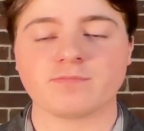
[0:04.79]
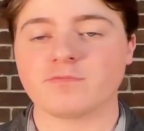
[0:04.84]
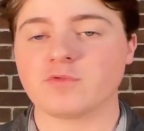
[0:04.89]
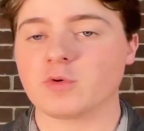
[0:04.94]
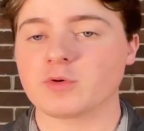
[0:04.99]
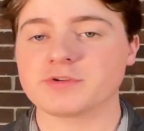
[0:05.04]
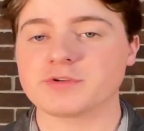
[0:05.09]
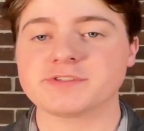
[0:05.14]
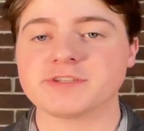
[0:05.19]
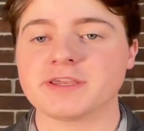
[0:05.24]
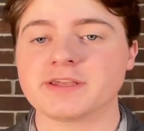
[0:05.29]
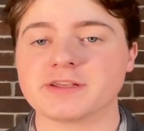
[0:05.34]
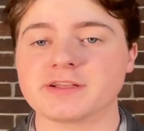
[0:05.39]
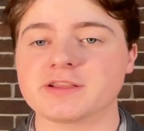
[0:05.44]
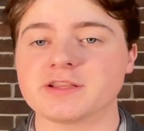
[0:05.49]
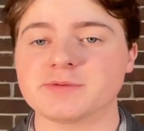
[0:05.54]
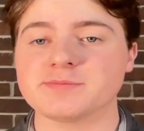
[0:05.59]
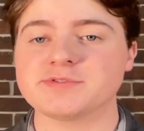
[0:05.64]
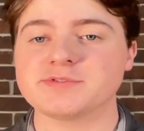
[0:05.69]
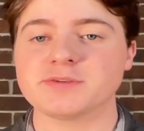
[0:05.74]
Florida State and
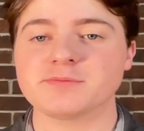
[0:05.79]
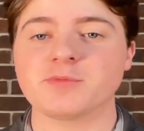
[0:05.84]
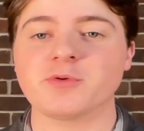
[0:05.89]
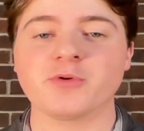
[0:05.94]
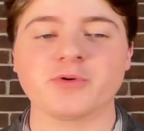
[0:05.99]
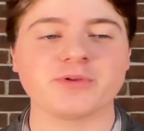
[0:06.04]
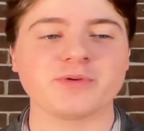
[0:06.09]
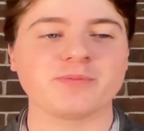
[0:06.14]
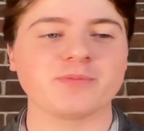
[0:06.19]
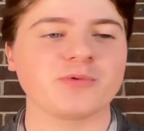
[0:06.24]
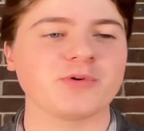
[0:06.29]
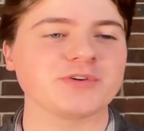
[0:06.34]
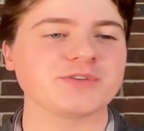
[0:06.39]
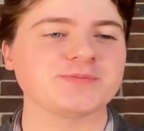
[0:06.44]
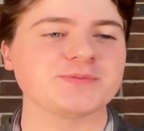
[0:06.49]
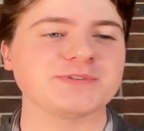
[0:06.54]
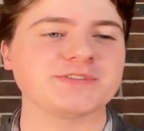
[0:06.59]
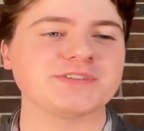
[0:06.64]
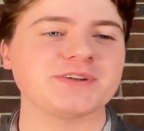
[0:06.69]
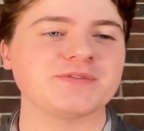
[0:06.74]
Clemson more more
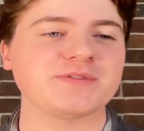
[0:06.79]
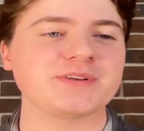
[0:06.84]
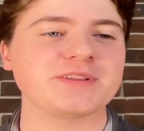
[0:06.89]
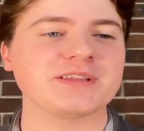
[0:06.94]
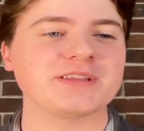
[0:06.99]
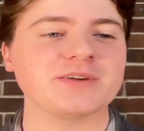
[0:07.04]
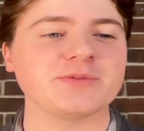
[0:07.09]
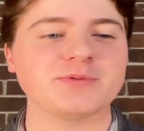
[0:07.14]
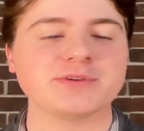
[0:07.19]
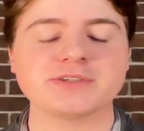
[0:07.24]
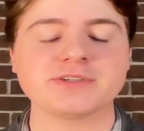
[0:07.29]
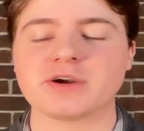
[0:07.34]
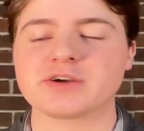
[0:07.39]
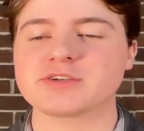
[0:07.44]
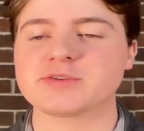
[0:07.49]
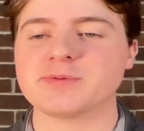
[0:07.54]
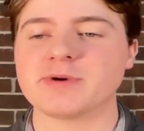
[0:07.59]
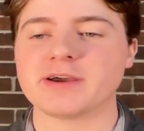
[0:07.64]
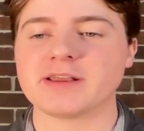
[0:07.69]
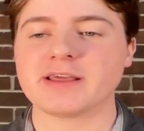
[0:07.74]
specifically, and we
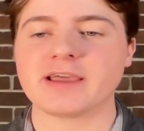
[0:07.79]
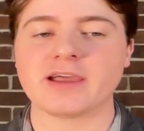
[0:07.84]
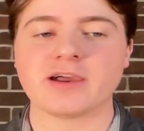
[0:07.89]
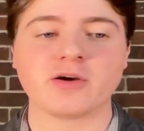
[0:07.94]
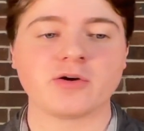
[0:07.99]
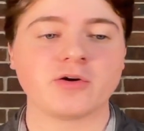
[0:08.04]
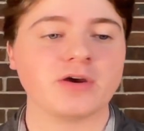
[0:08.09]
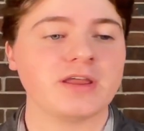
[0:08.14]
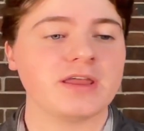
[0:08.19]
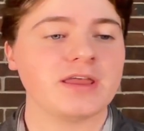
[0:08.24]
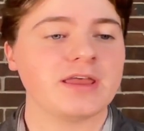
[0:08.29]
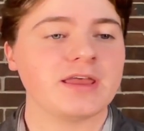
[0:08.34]
talked about how